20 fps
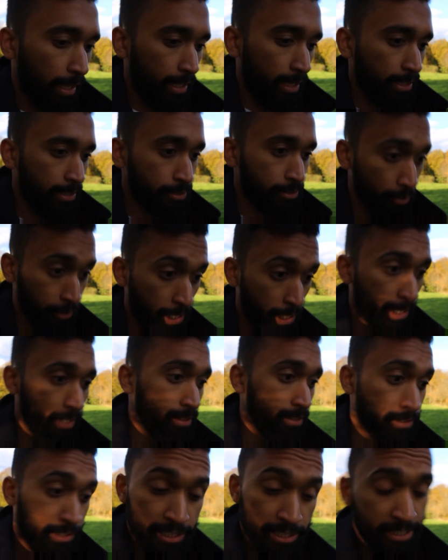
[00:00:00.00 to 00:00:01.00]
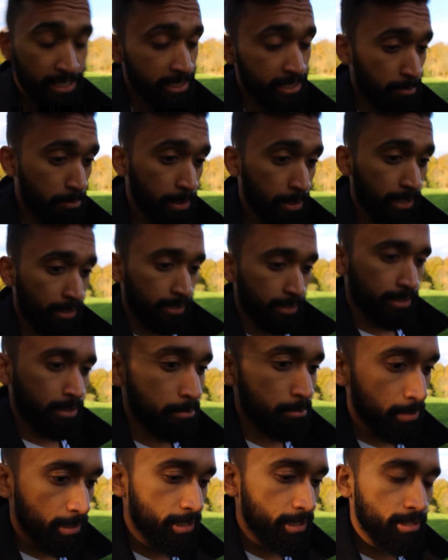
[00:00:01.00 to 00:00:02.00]
So yeah, just disappear,
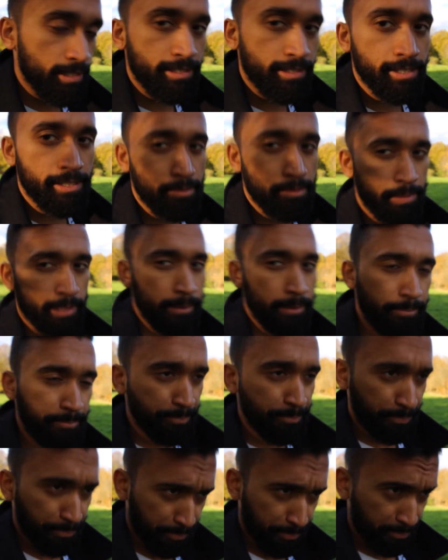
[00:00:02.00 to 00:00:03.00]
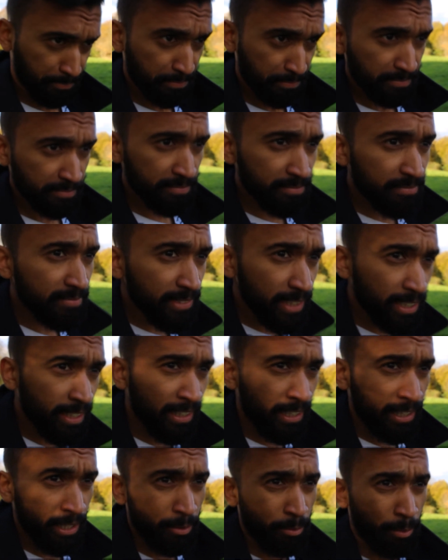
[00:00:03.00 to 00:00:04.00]
completely disappear.
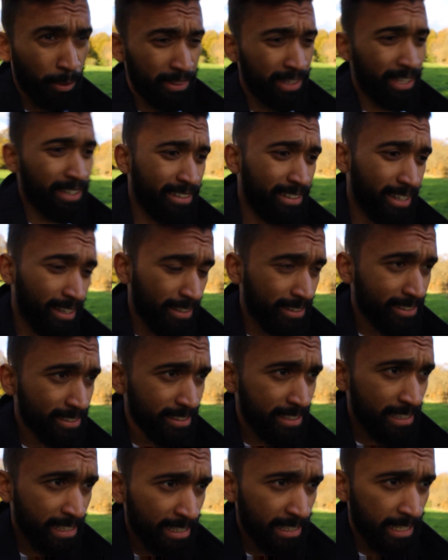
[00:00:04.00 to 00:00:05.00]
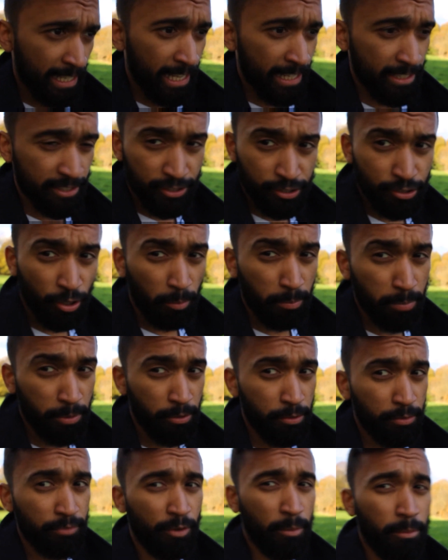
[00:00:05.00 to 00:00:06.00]
What that does is stop you
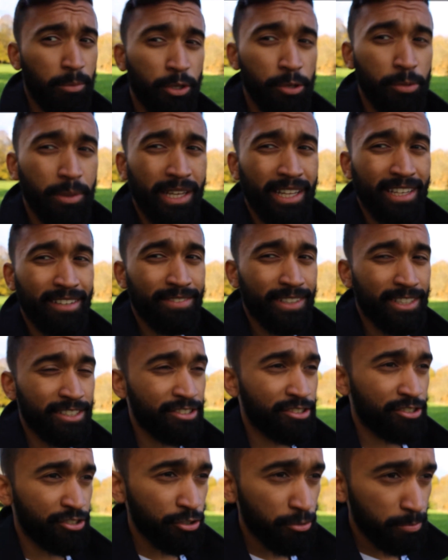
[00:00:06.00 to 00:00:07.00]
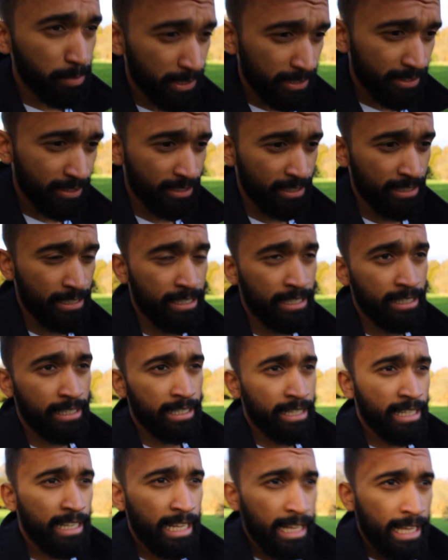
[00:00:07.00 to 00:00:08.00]
from doing anything stupid
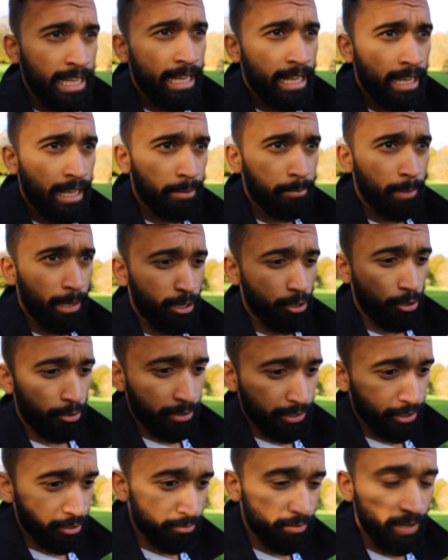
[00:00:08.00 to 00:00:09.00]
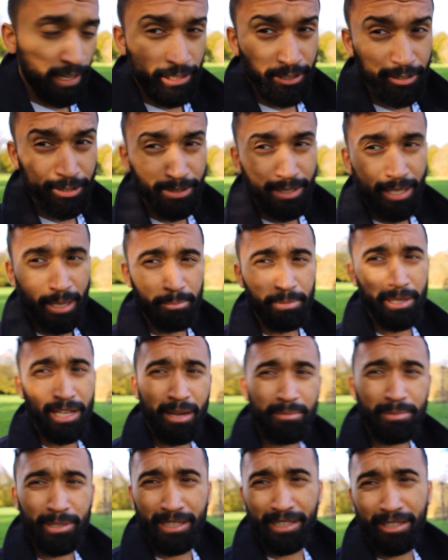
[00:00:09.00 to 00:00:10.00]
by lowering your value and
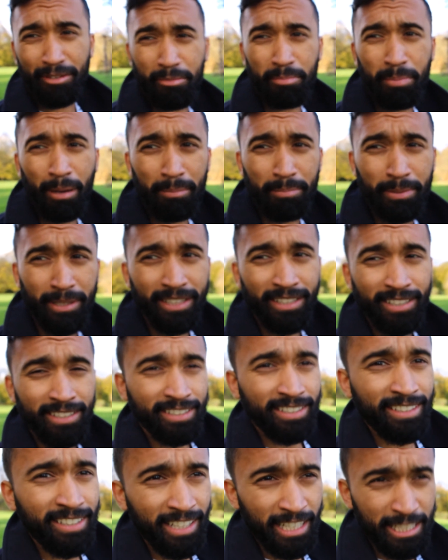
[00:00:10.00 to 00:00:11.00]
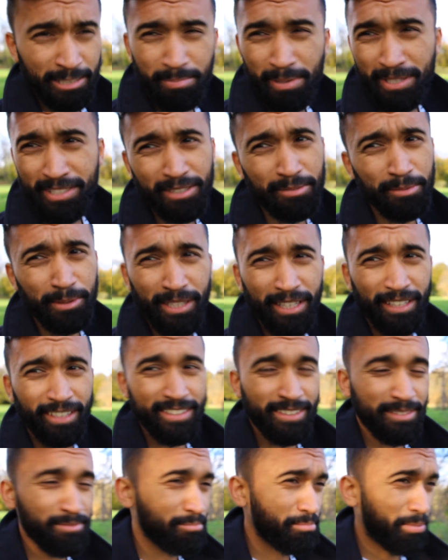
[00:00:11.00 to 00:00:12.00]
becoming a little puppy, especially when they're
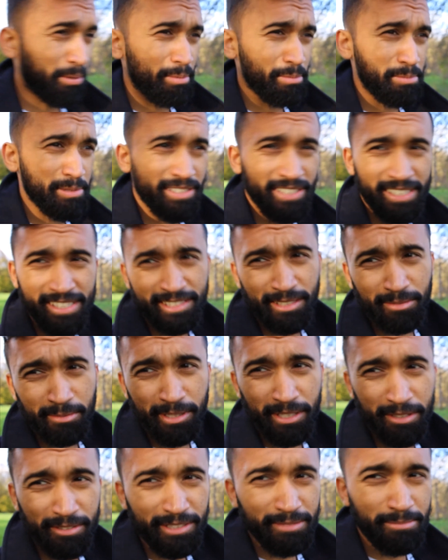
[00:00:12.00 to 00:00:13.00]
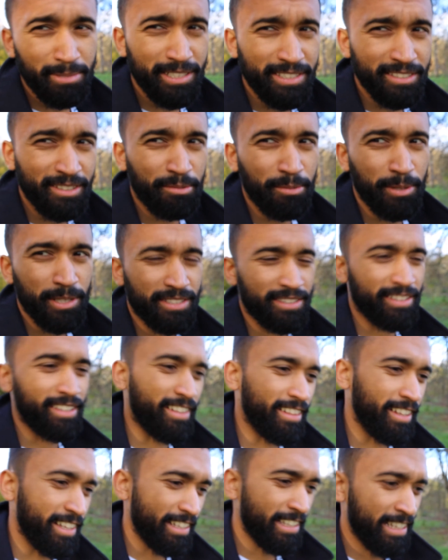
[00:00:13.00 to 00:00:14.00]
probably seeing someone else. Imagine the worst thing,
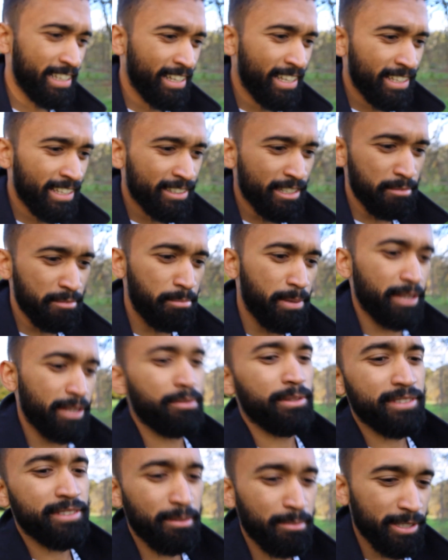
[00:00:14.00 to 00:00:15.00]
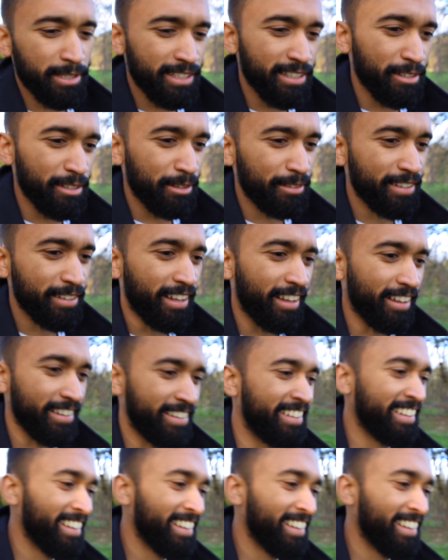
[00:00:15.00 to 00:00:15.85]
like they're in bed with someone else and